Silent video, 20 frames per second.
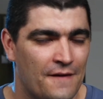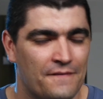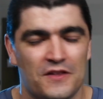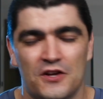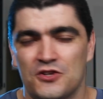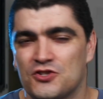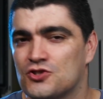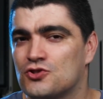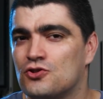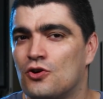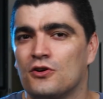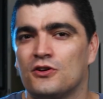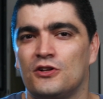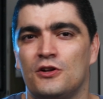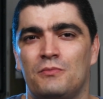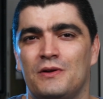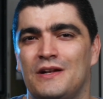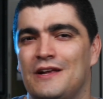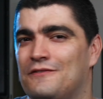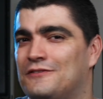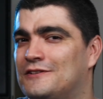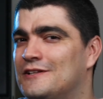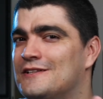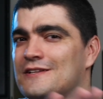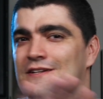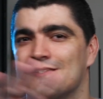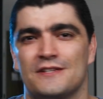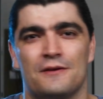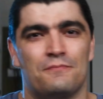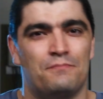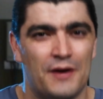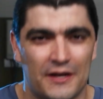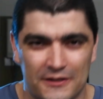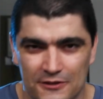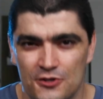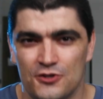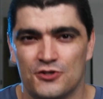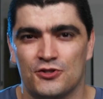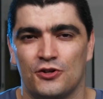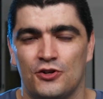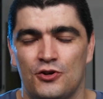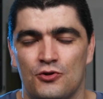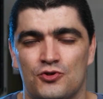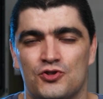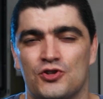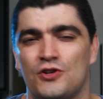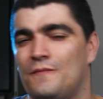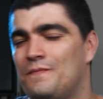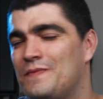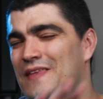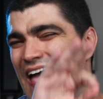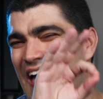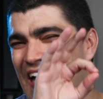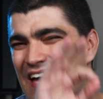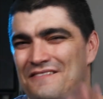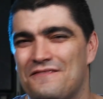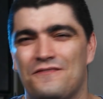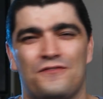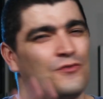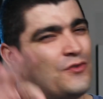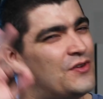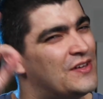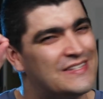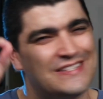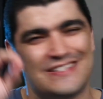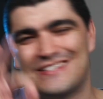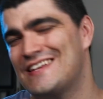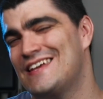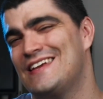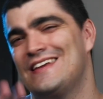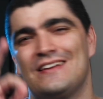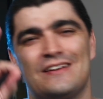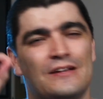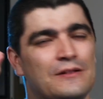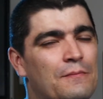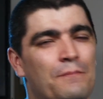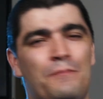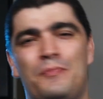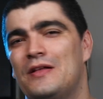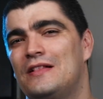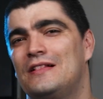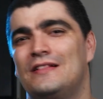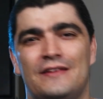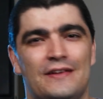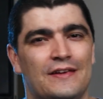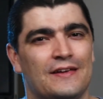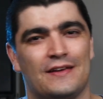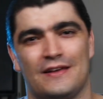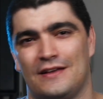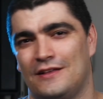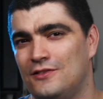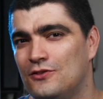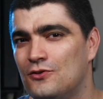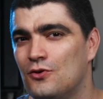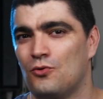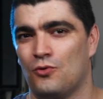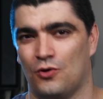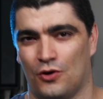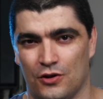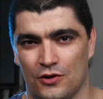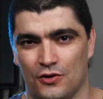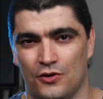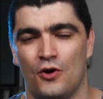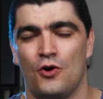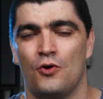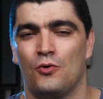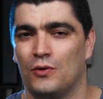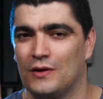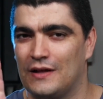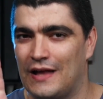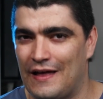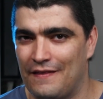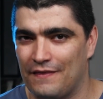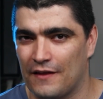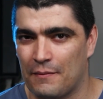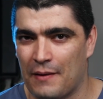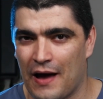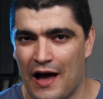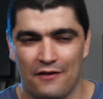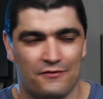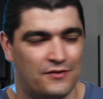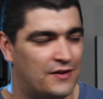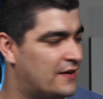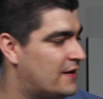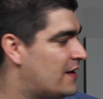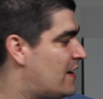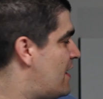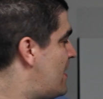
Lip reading: And I strongly believe that there's a better solution. Every single building in the world will end up having